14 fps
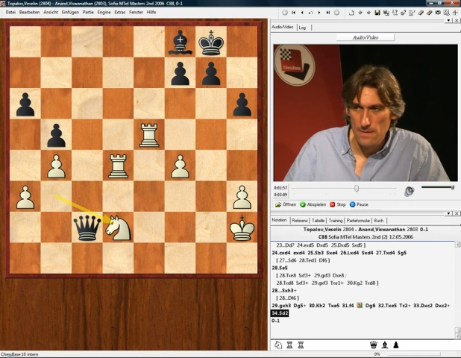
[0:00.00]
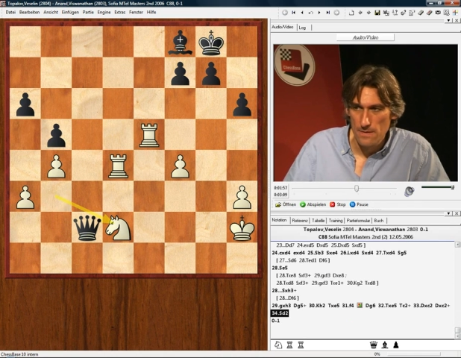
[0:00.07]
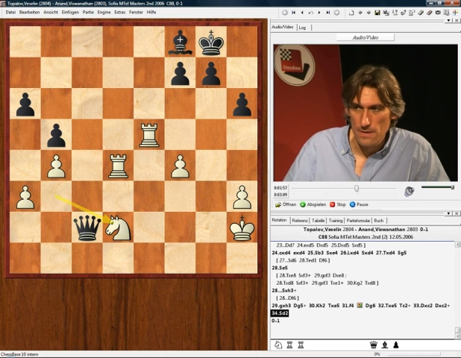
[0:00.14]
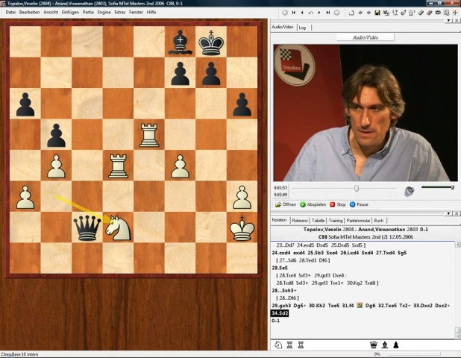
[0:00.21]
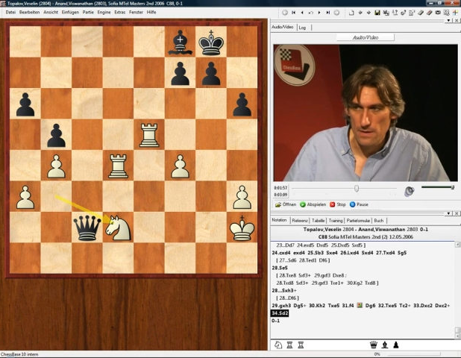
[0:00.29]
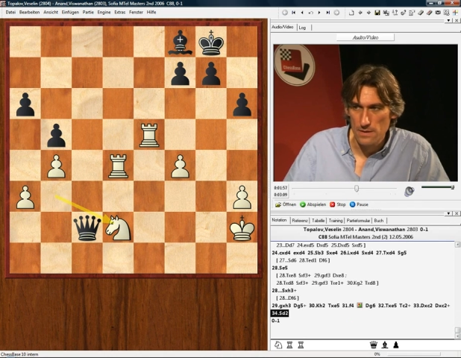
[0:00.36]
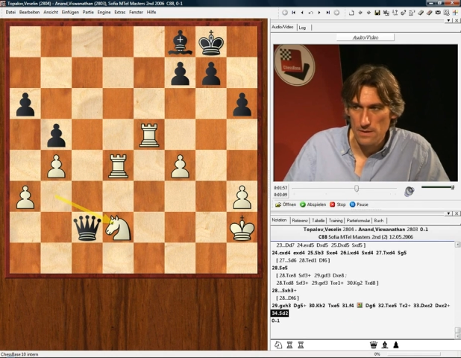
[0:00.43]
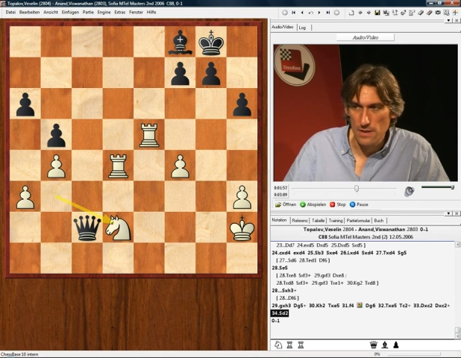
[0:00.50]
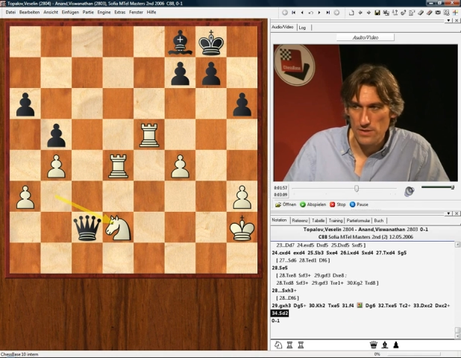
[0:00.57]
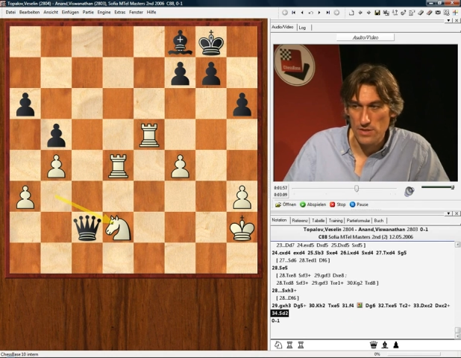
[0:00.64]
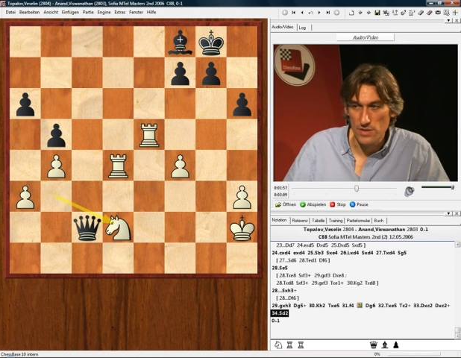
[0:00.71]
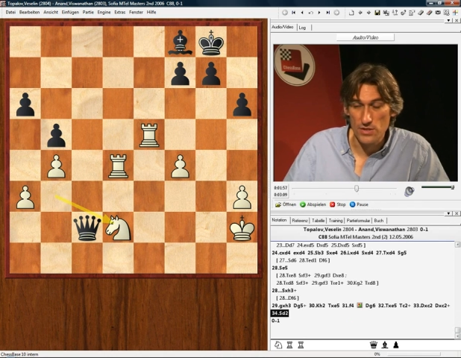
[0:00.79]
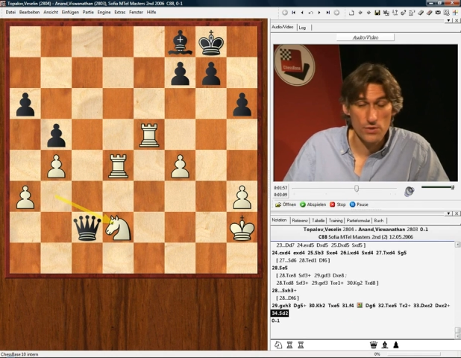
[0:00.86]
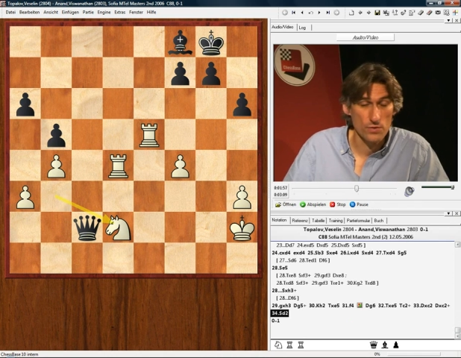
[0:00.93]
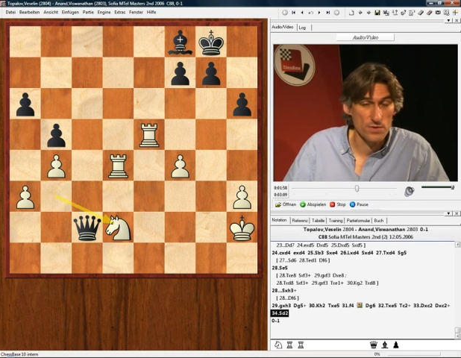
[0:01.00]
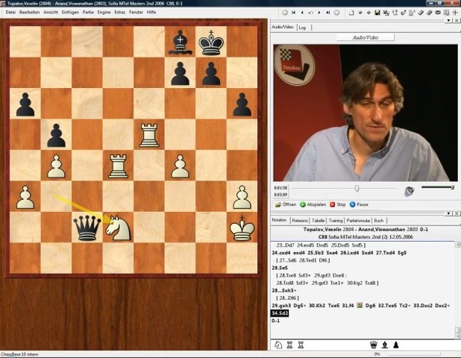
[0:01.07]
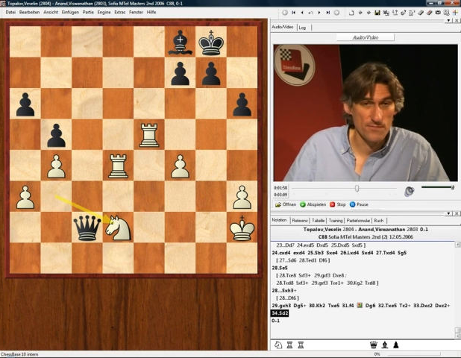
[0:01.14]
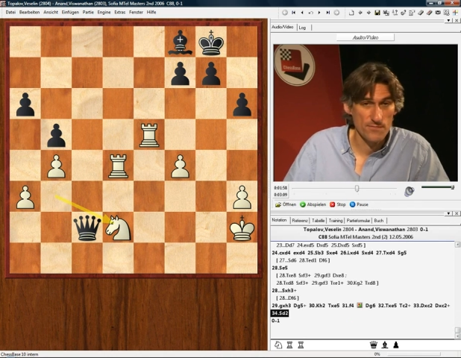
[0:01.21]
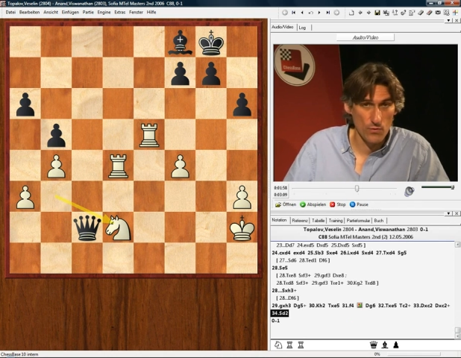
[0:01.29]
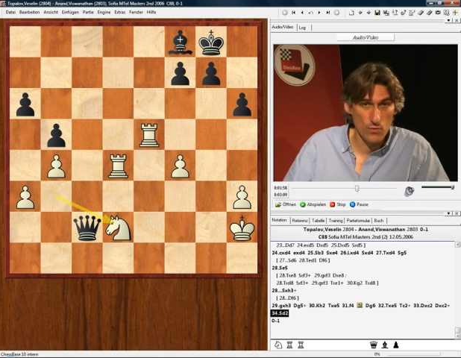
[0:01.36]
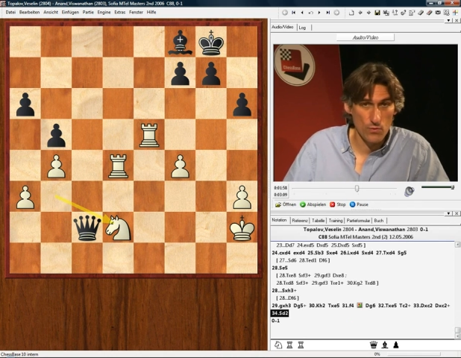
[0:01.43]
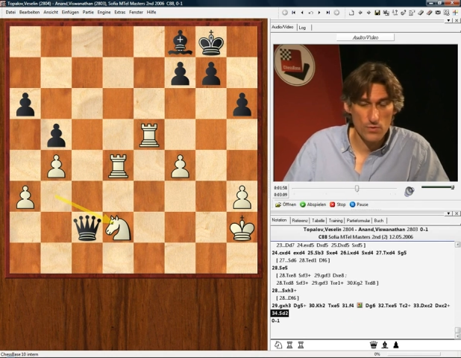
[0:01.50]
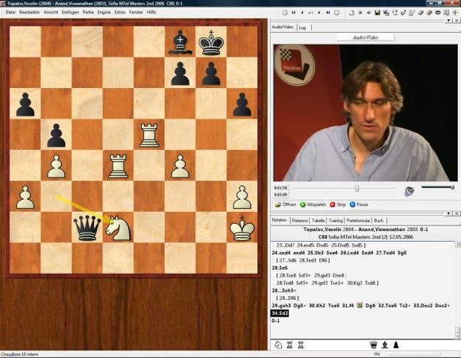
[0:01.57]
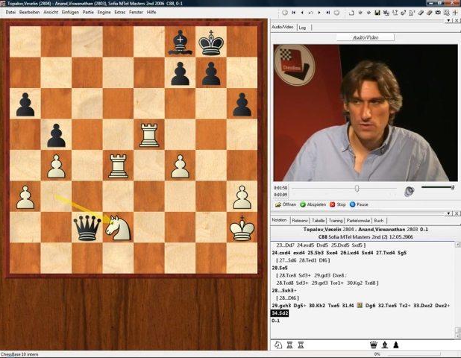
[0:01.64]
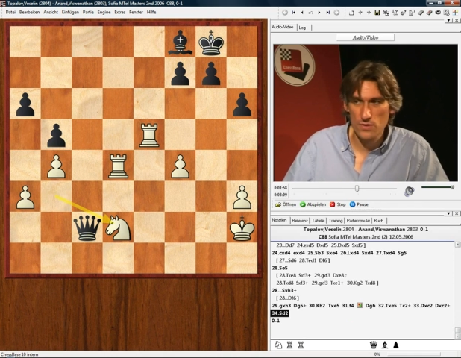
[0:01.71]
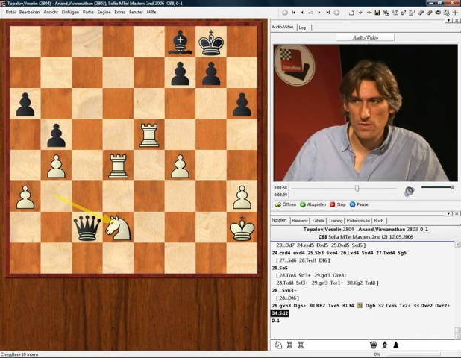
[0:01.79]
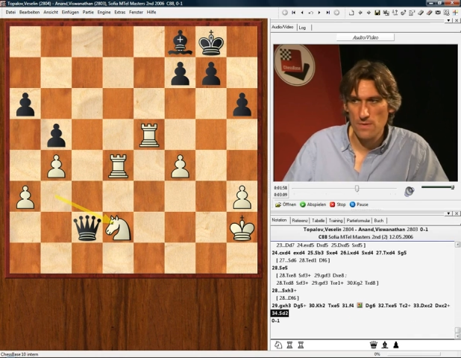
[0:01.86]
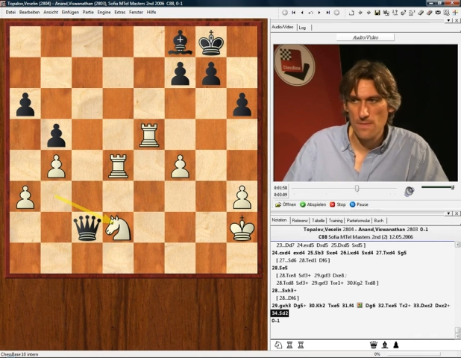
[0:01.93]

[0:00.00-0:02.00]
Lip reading: and knight d2 is forced.